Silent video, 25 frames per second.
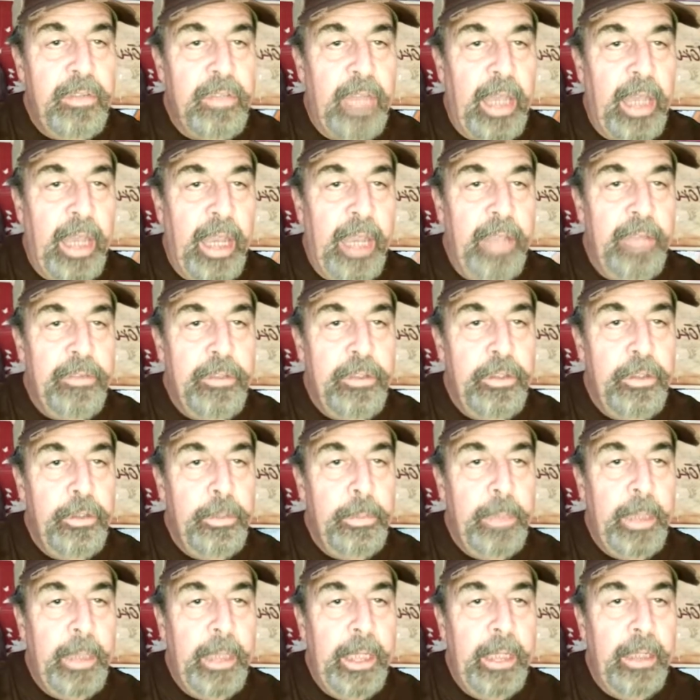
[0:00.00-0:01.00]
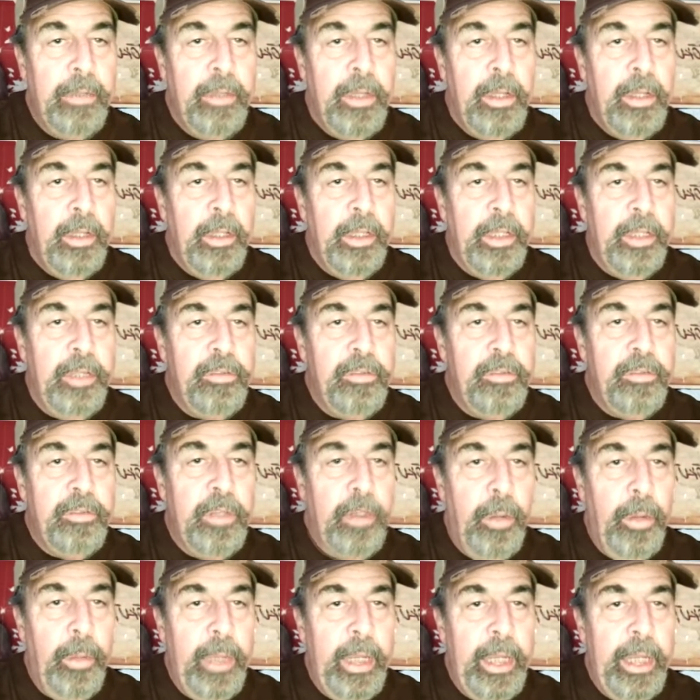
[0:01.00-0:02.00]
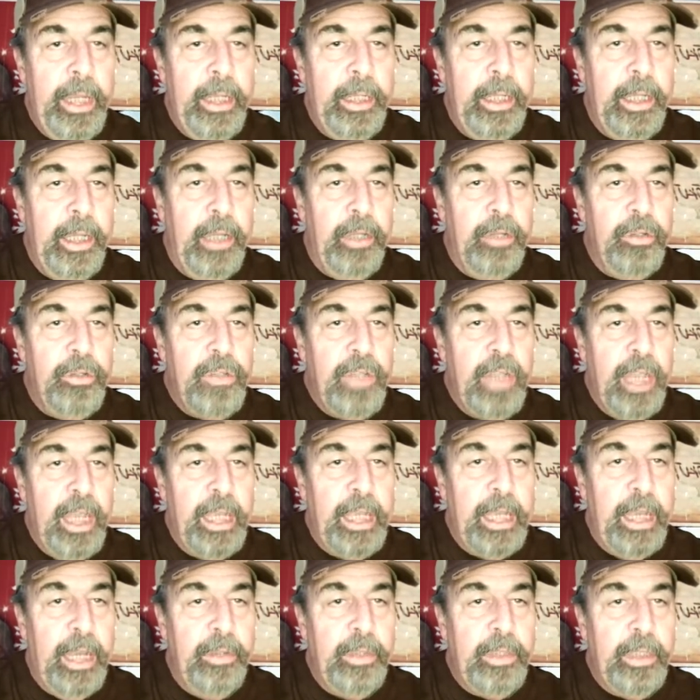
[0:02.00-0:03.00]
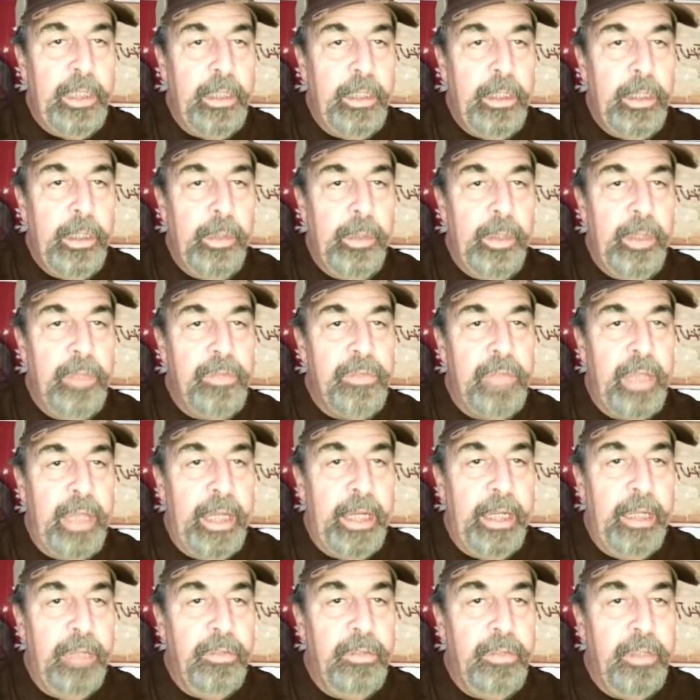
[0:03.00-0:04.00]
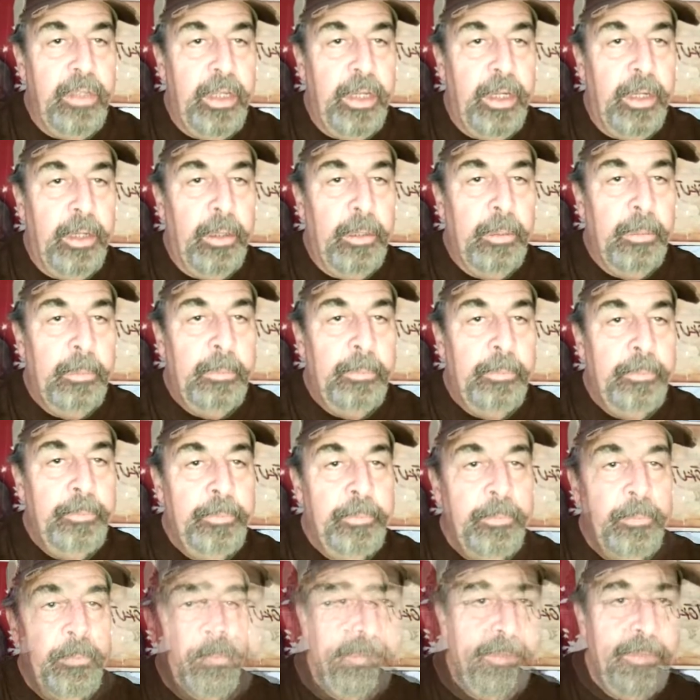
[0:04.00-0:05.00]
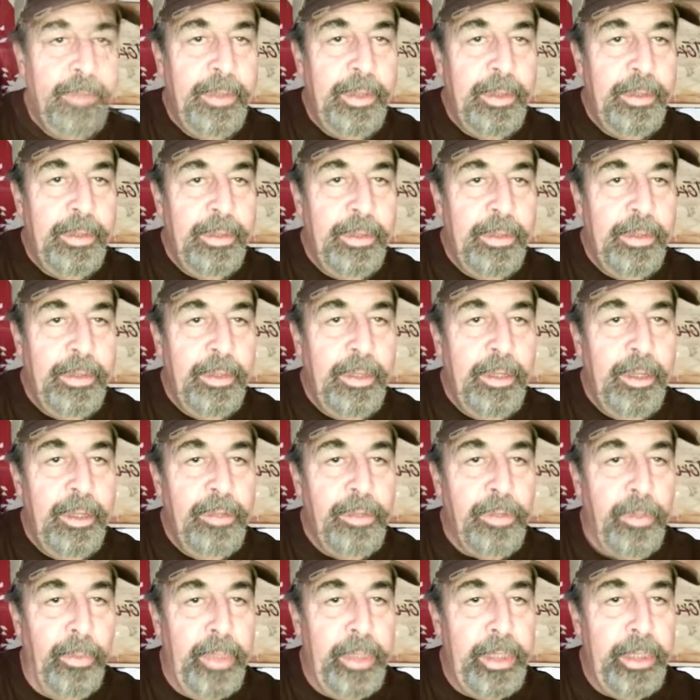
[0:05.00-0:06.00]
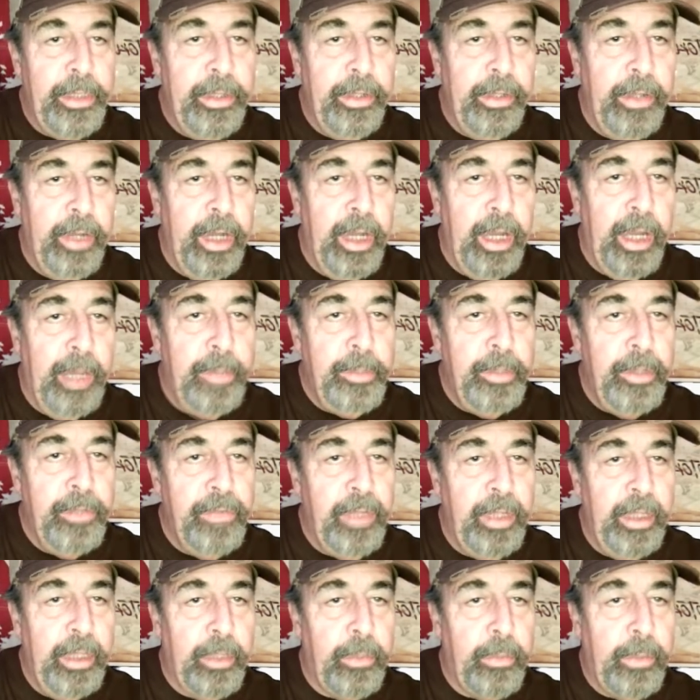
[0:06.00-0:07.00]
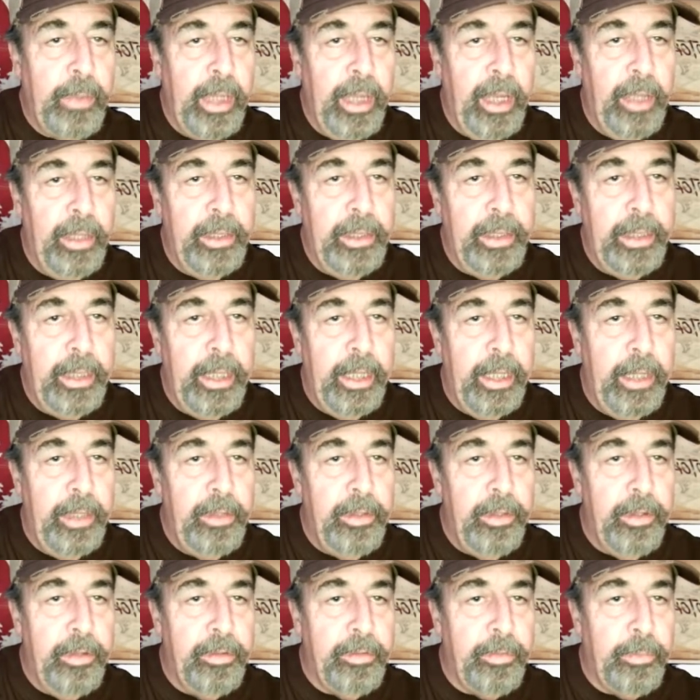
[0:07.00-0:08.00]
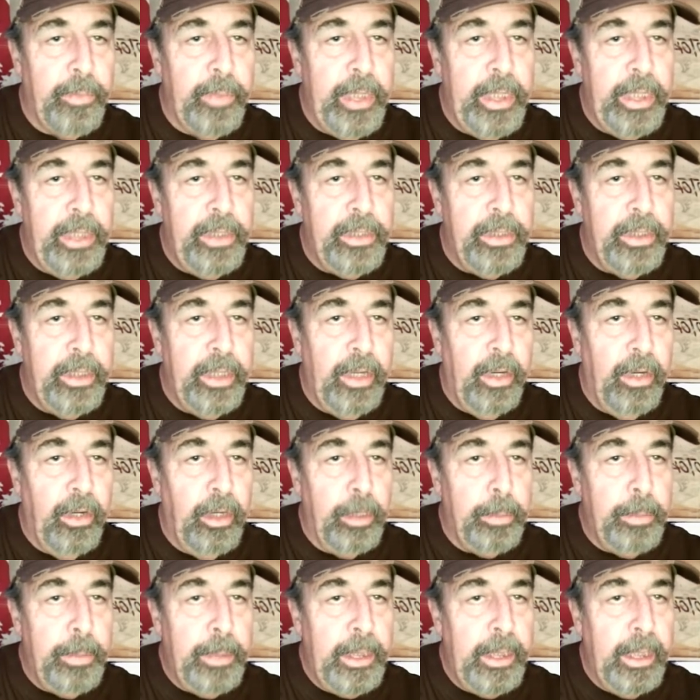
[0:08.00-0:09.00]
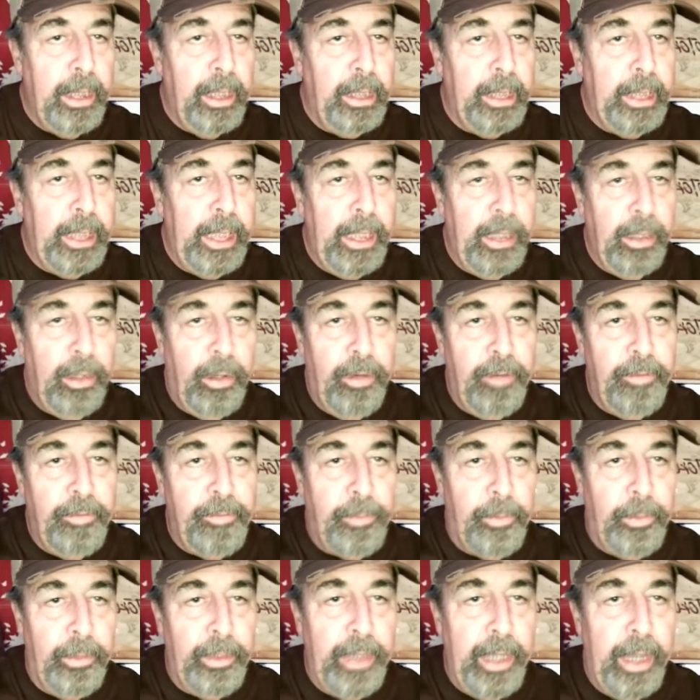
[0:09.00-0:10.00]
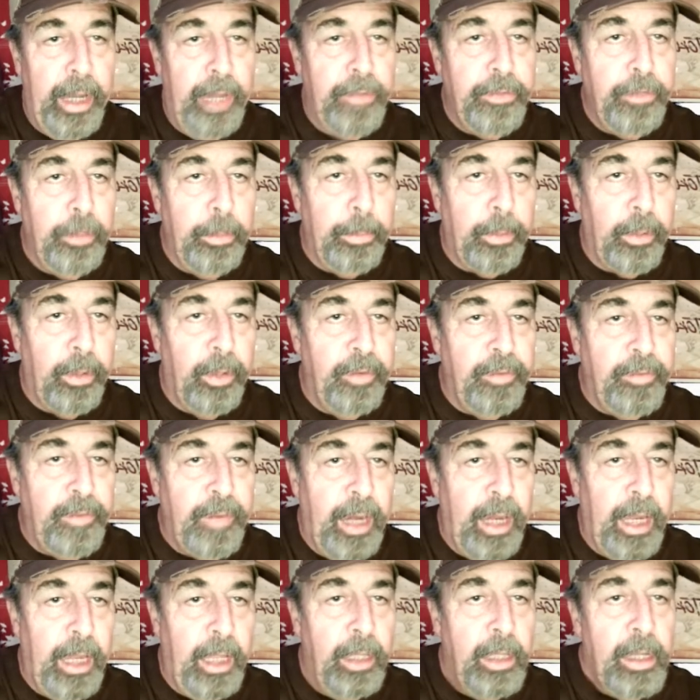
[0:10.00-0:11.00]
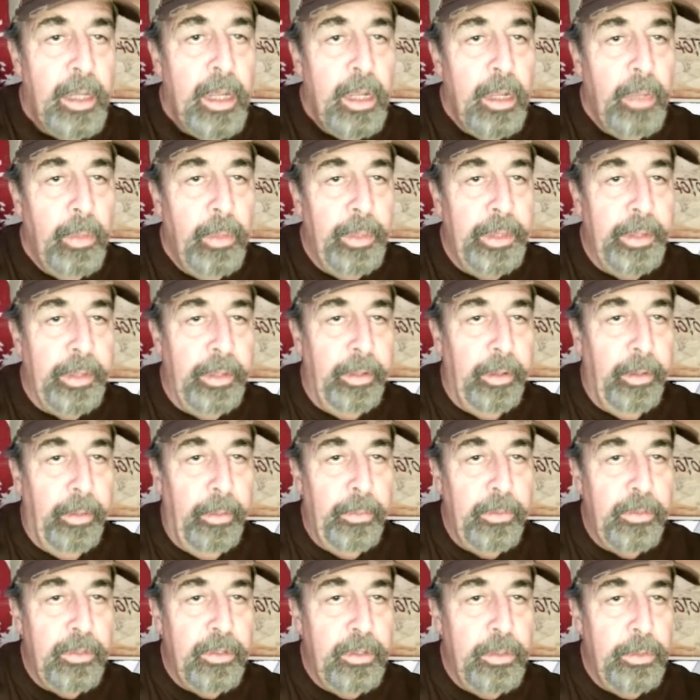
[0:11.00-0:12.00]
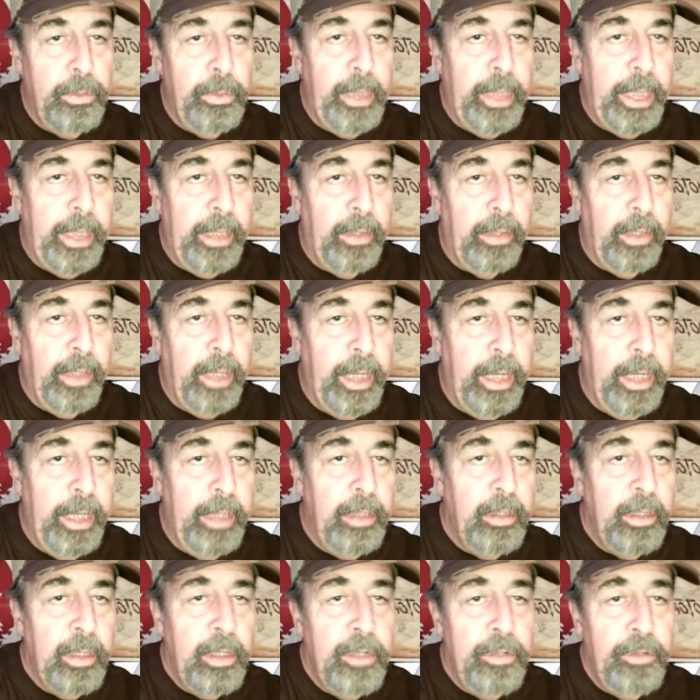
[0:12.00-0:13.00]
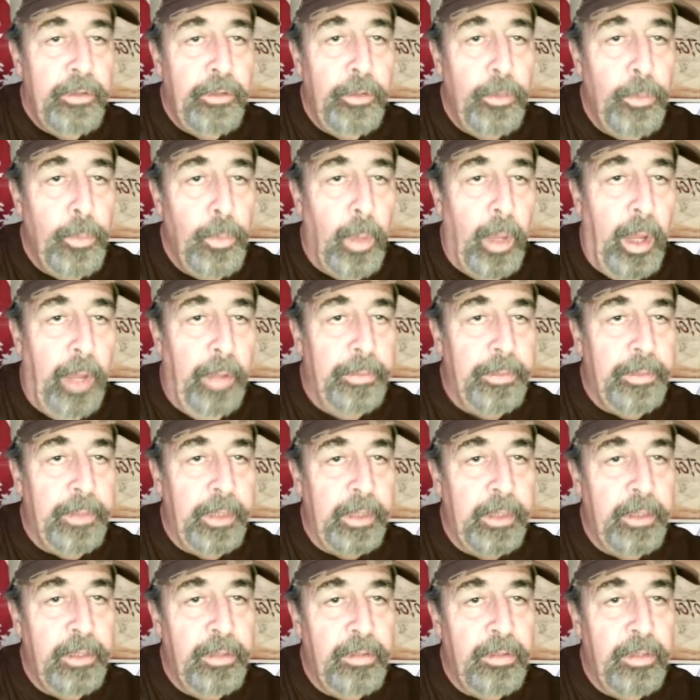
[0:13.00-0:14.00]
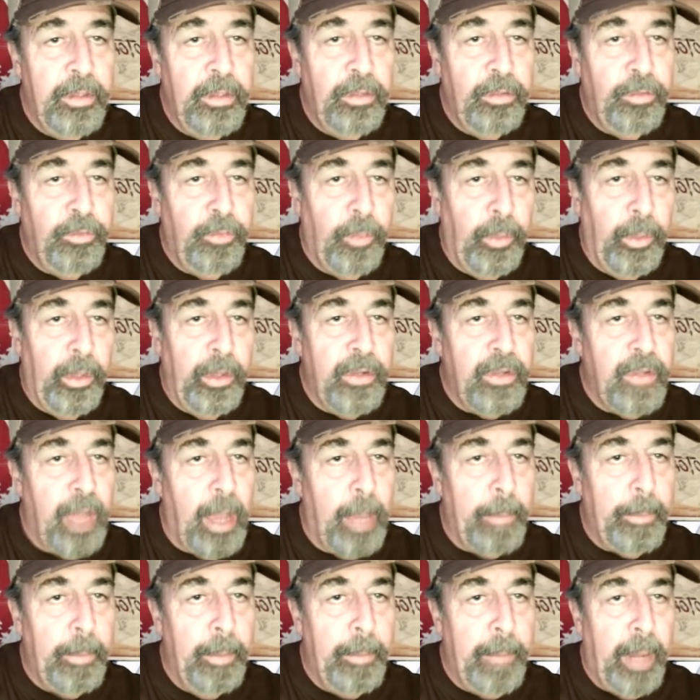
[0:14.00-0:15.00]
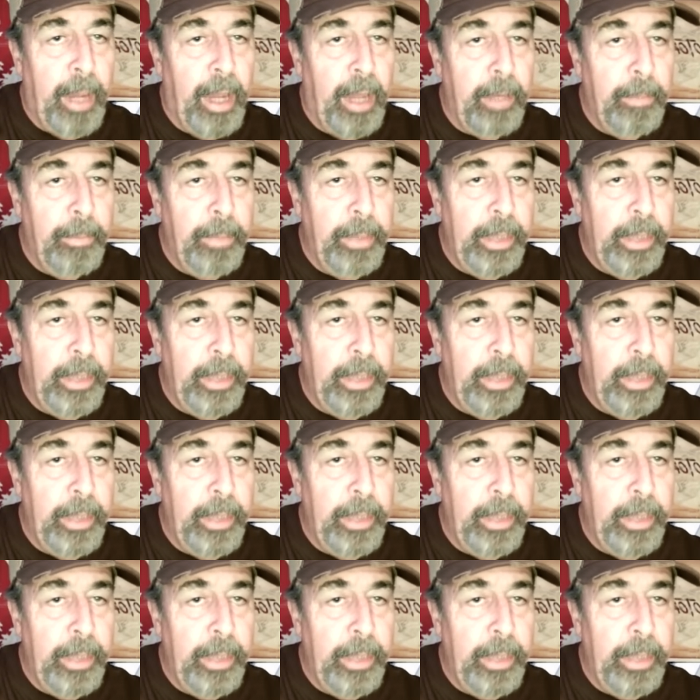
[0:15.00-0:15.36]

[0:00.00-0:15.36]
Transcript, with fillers: size tubing. Let's go in and check out the Cura settings here. So in Cura, I'm using the Creality Ender 3 generic PLA04 nozzle profile with an 02 layer height, two wall thicknesses, four top and bottom